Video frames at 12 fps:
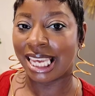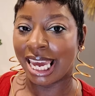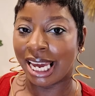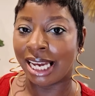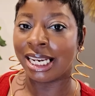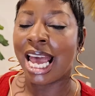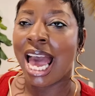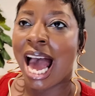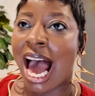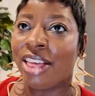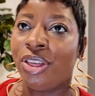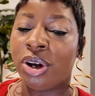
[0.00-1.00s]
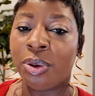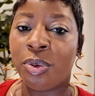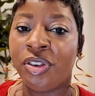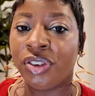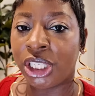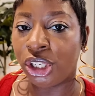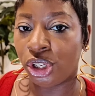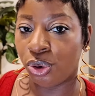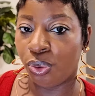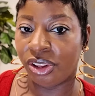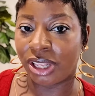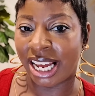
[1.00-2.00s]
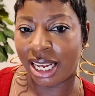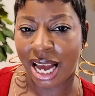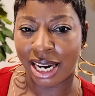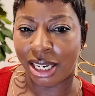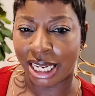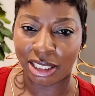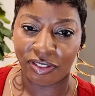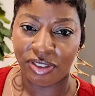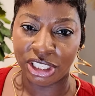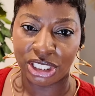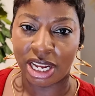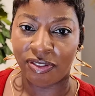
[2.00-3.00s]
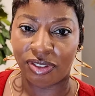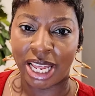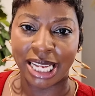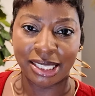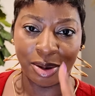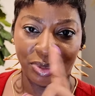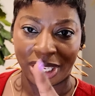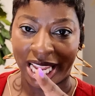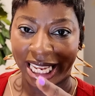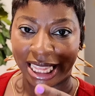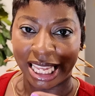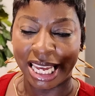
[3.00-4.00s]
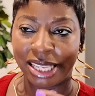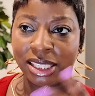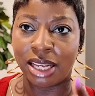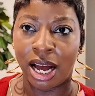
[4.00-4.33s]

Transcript: and I thought it would be really cute with like kind of like the fishnet flats, something like this.